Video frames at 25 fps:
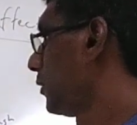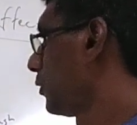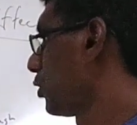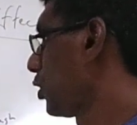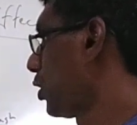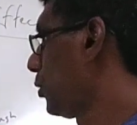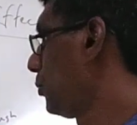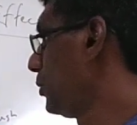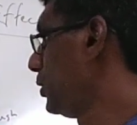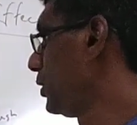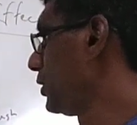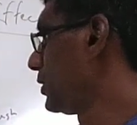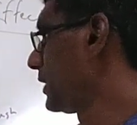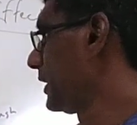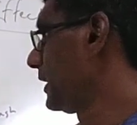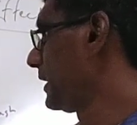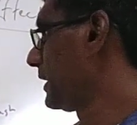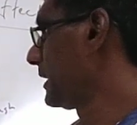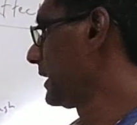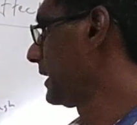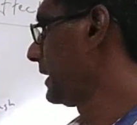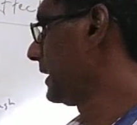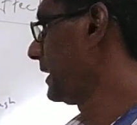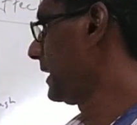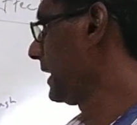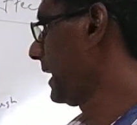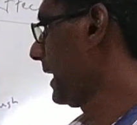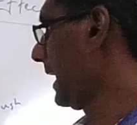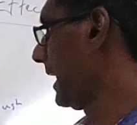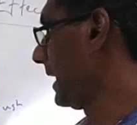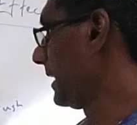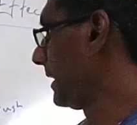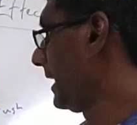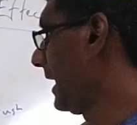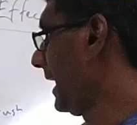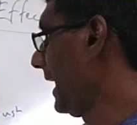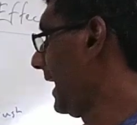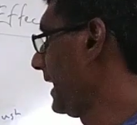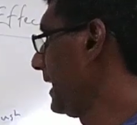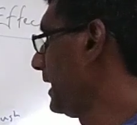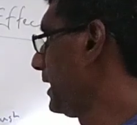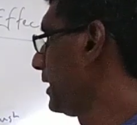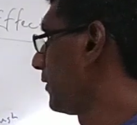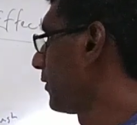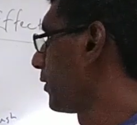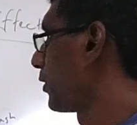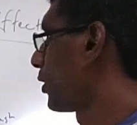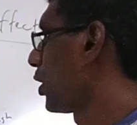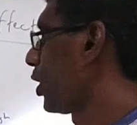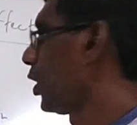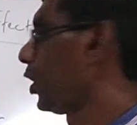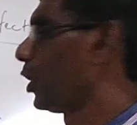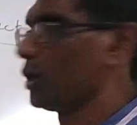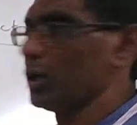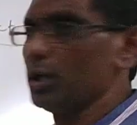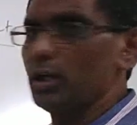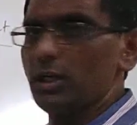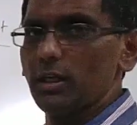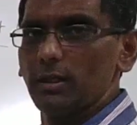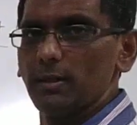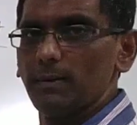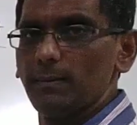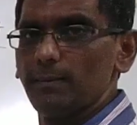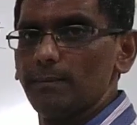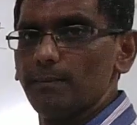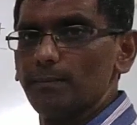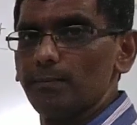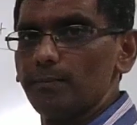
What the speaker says: and the end of the coil,